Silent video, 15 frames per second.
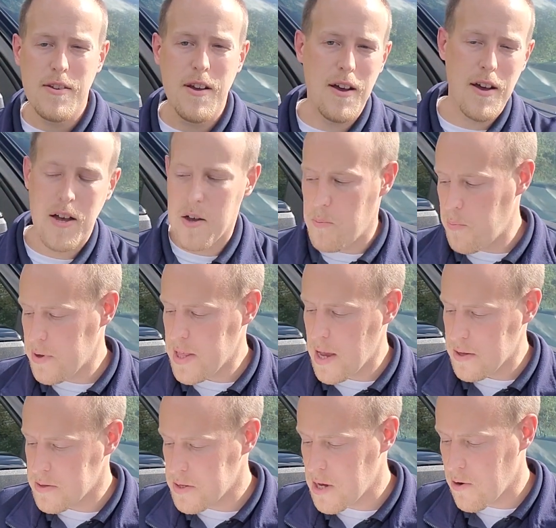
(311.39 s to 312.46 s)
but
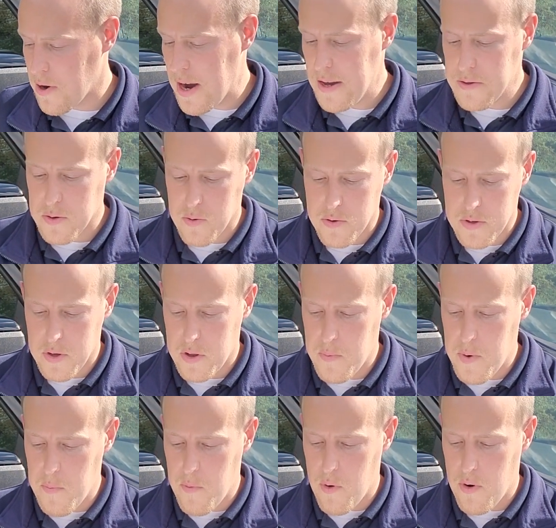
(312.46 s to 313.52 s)
that center console is a little
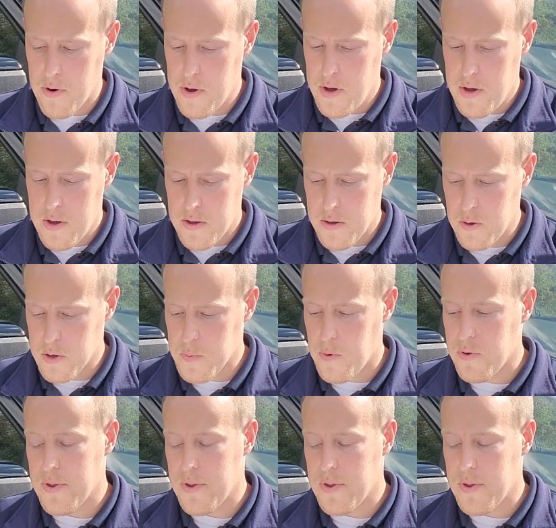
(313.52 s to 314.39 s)
bit more usable.